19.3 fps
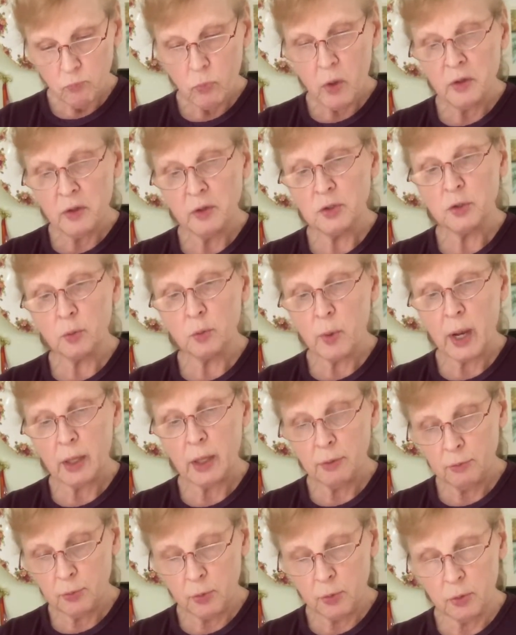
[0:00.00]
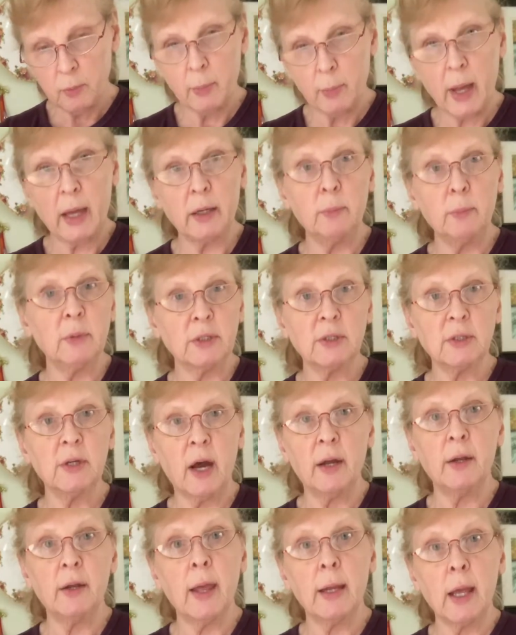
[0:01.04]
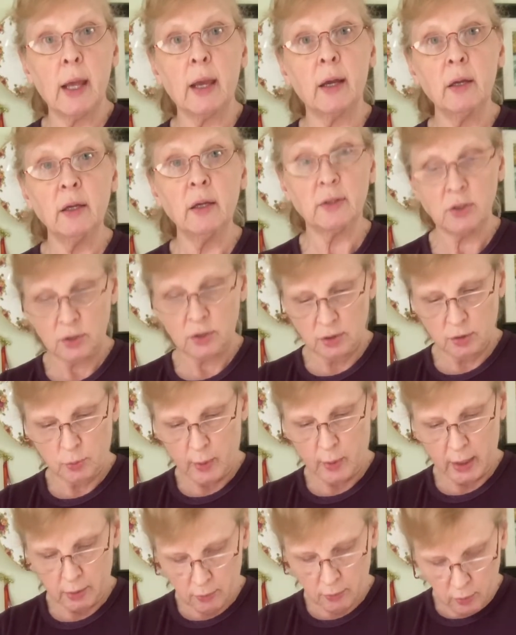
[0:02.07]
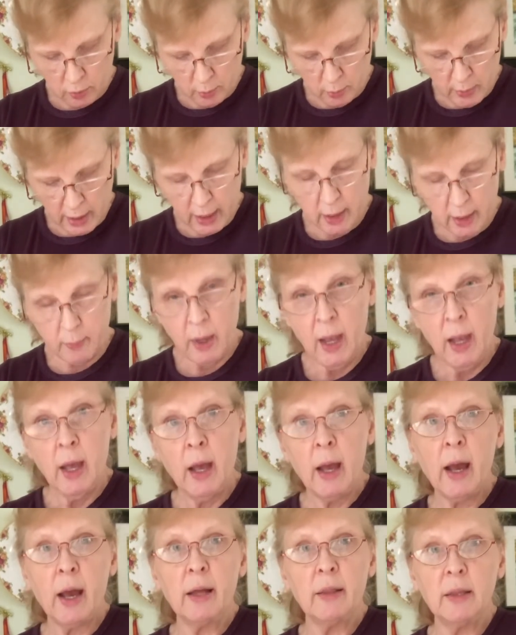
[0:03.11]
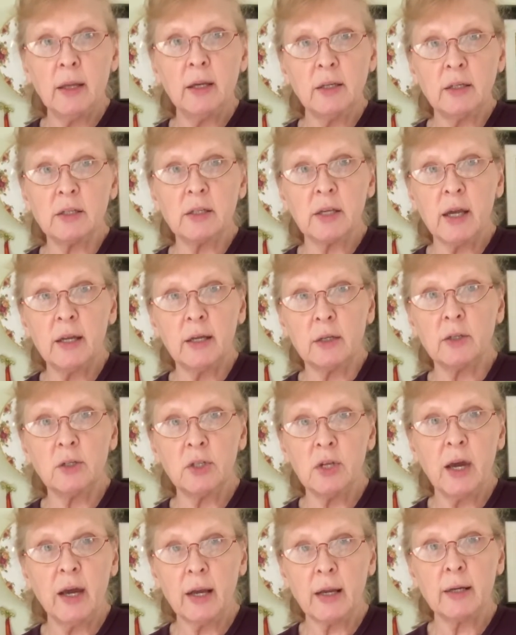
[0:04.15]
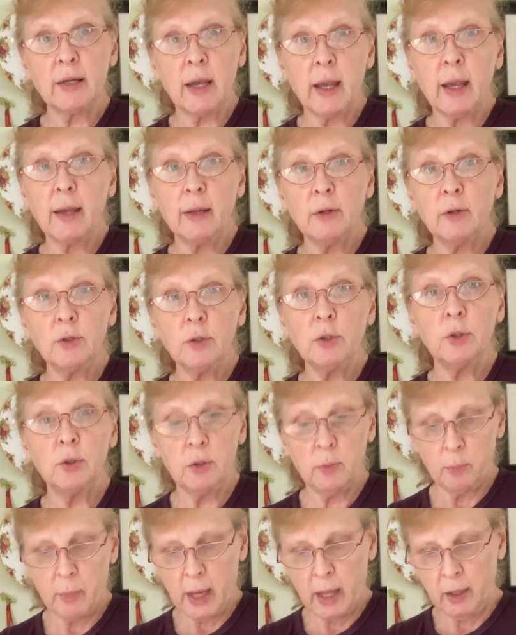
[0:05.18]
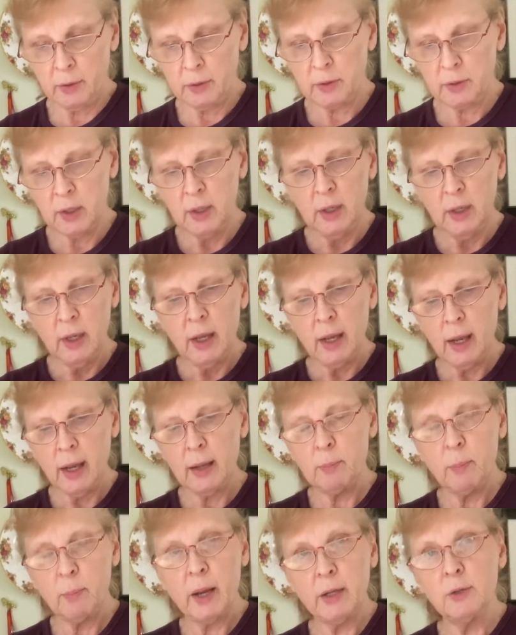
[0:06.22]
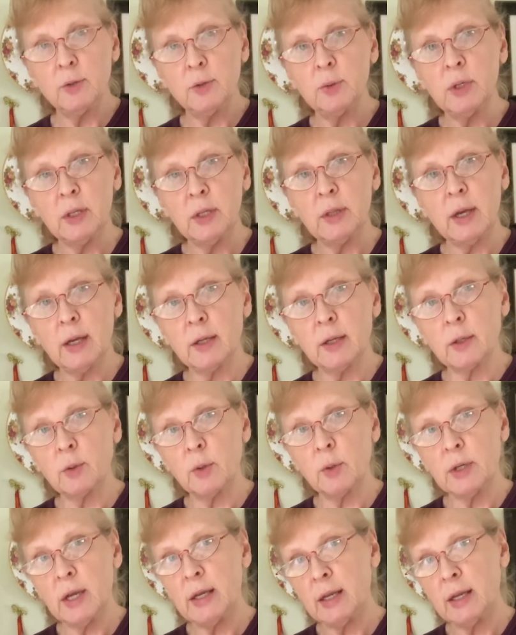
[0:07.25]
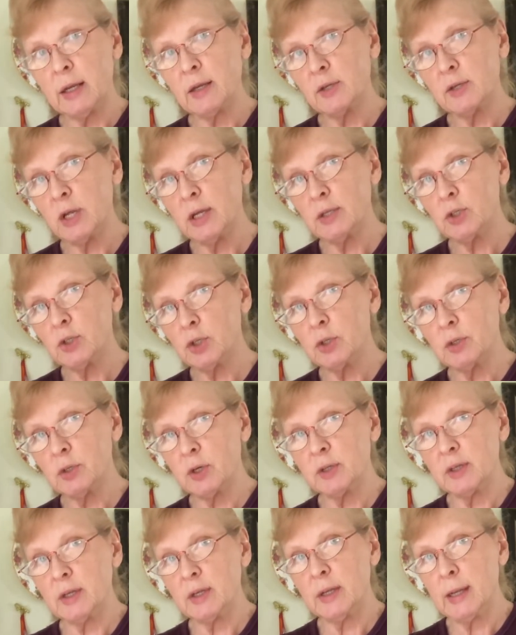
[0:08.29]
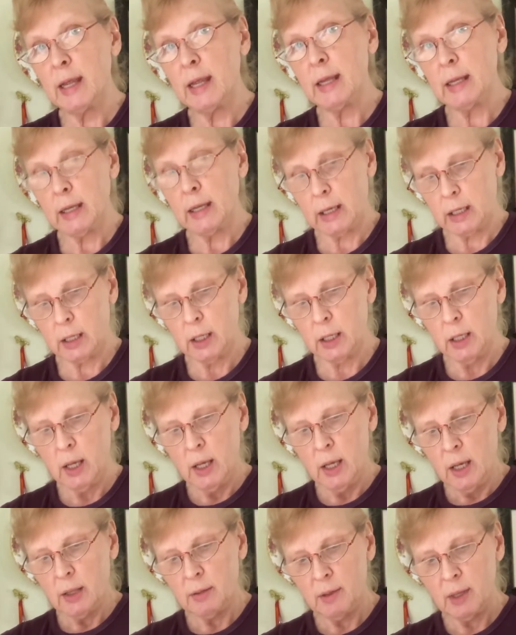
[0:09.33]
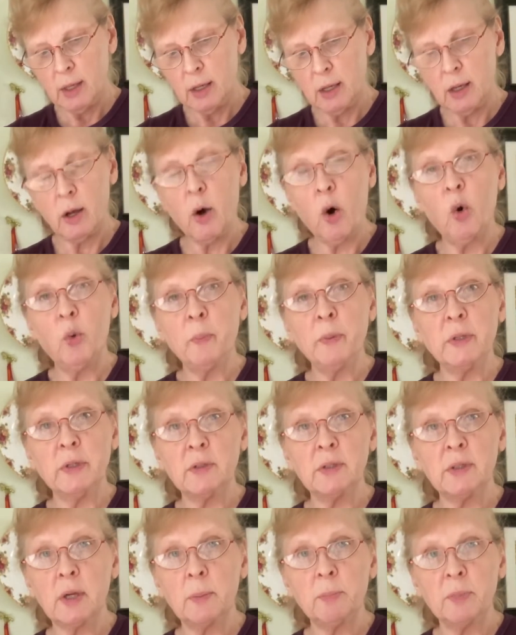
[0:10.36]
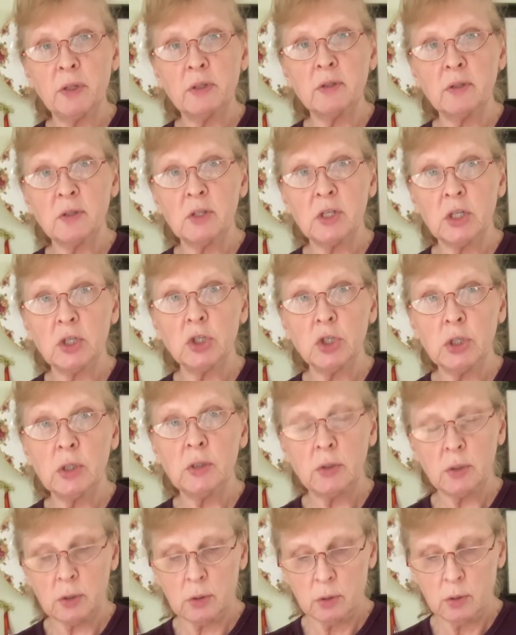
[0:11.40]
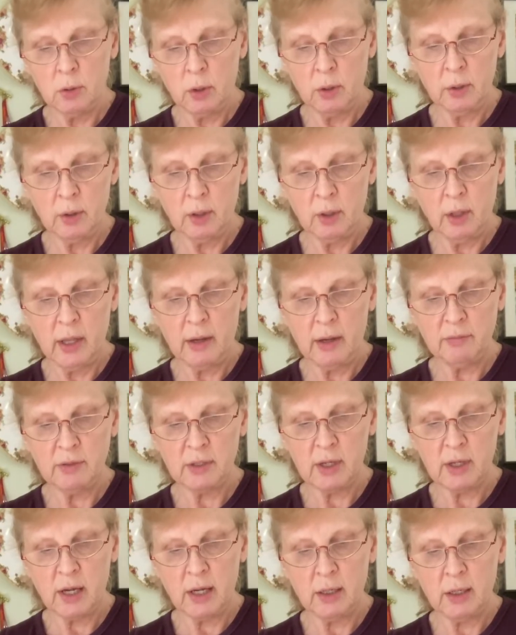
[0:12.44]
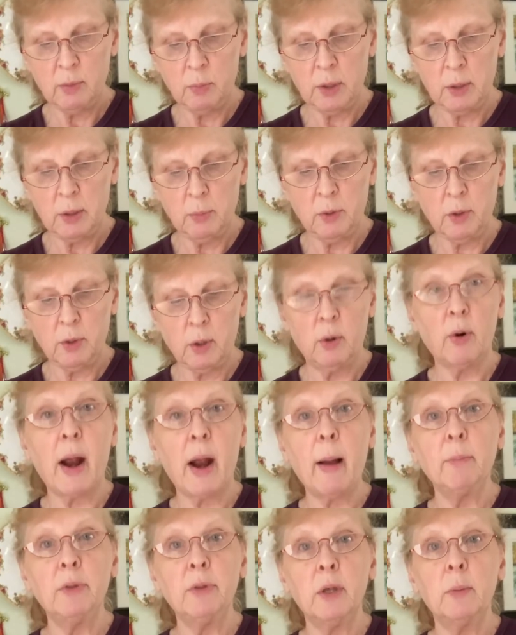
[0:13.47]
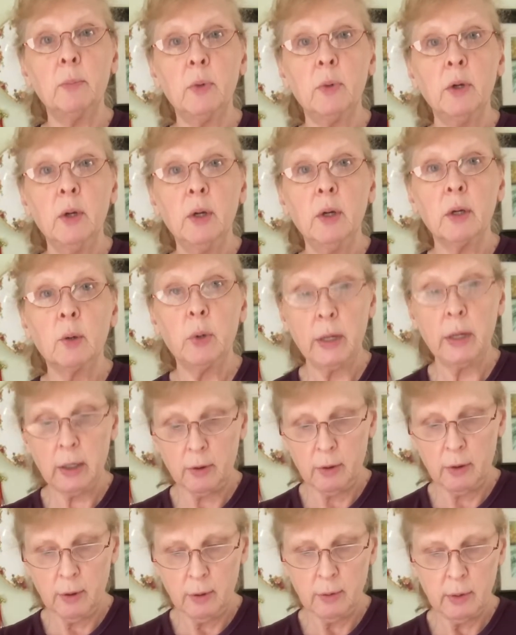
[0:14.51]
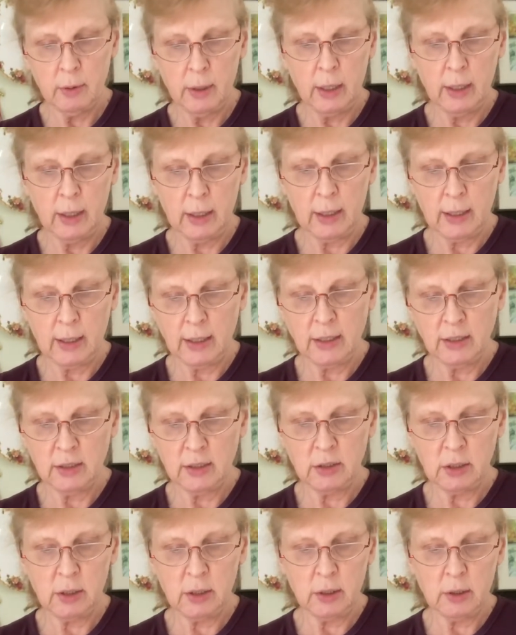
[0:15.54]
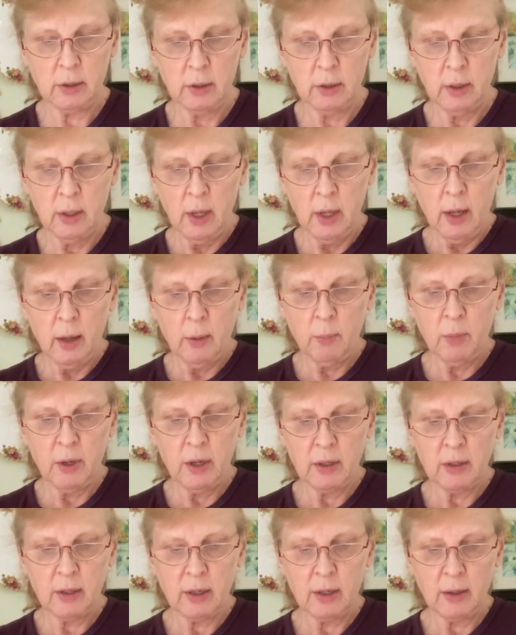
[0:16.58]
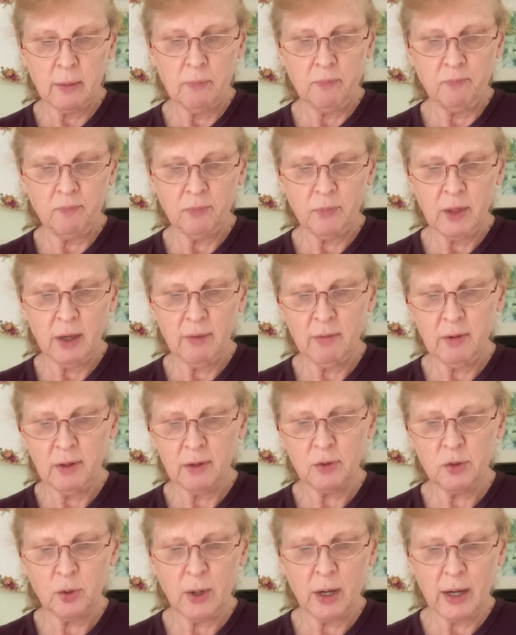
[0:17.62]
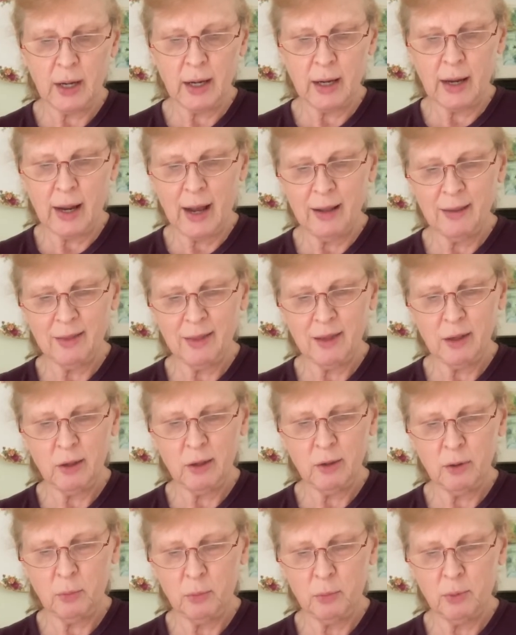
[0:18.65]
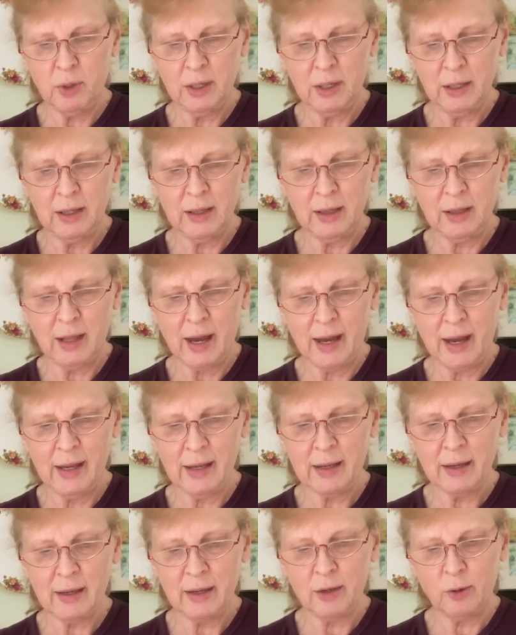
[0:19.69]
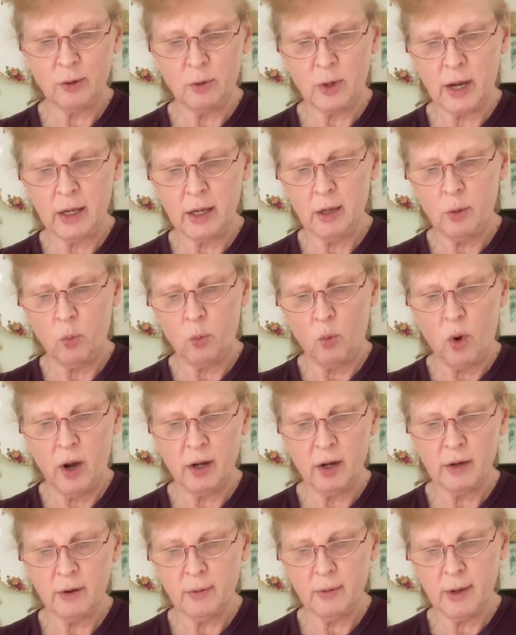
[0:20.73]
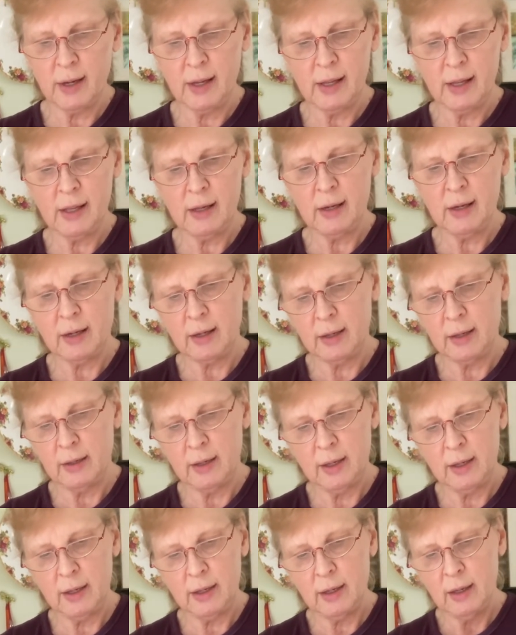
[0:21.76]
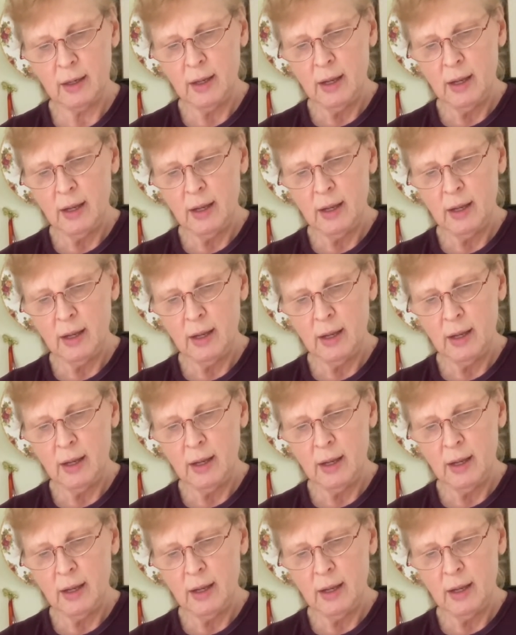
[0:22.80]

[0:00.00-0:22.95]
that's ran through the bottom. It's not knit in, it's just ran through the bottom. And then it's kind of tucked into the belt. And by doing that and creating tension on the knitting, then it opens up the stitches on the left side to be able to grab them quicker and easier. But give it a try. I think you'll really like it. I can walk around, I can knit.